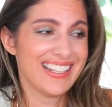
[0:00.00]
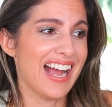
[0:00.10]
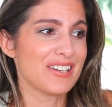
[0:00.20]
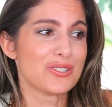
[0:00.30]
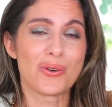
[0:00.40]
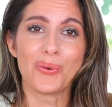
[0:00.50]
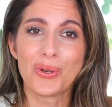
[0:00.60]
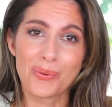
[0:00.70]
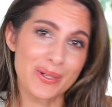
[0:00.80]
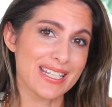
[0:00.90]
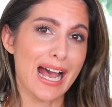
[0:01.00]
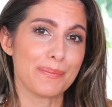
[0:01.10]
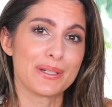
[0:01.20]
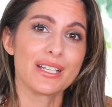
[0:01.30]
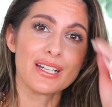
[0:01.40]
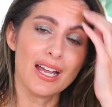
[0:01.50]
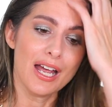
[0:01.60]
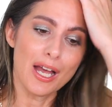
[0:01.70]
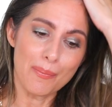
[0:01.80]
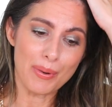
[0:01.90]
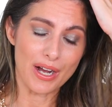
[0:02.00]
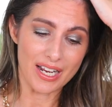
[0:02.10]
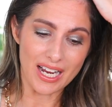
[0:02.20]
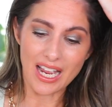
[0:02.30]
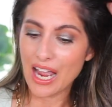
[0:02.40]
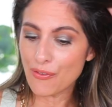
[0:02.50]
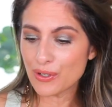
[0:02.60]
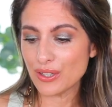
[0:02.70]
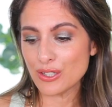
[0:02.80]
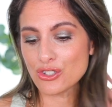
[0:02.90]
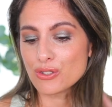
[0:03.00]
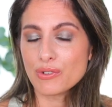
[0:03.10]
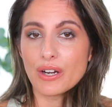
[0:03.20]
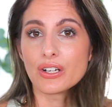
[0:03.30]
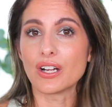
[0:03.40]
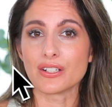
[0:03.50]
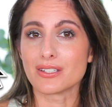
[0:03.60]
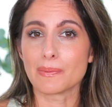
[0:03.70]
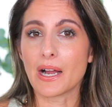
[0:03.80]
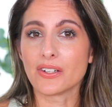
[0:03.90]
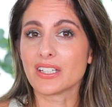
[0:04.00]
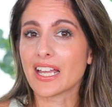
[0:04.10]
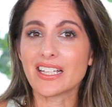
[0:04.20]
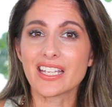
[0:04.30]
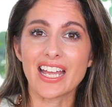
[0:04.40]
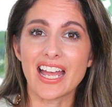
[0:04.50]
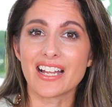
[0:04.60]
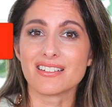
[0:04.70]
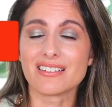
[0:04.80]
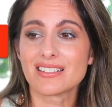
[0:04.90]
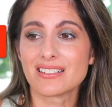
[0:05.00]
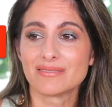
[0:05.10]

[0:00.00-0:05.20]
I don't know what's happening but everything's just very uninspired lately and